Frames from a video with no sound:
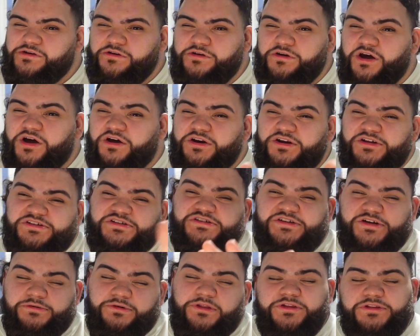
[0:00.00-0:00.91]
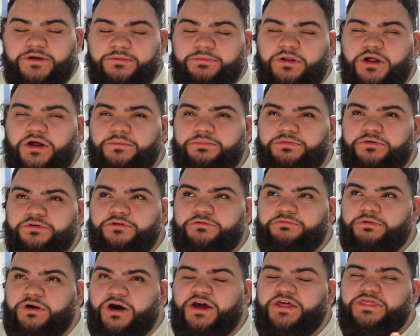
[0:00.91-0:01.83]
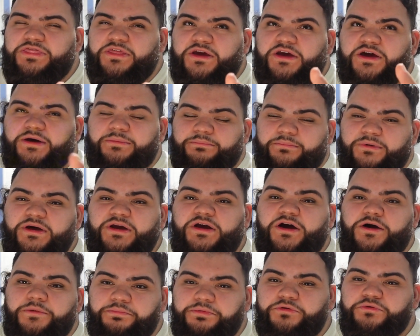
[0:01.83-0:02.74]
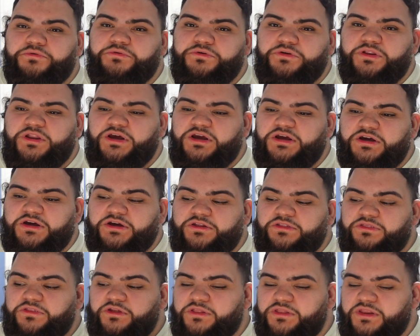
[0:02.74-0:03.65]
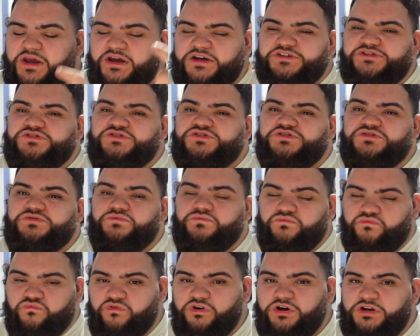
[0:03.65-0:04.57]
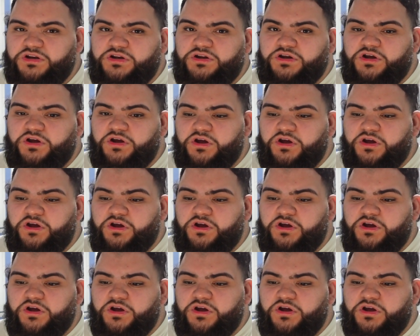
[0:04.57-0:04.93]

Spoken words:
not necessarily double upload, but I think I might upload like the next one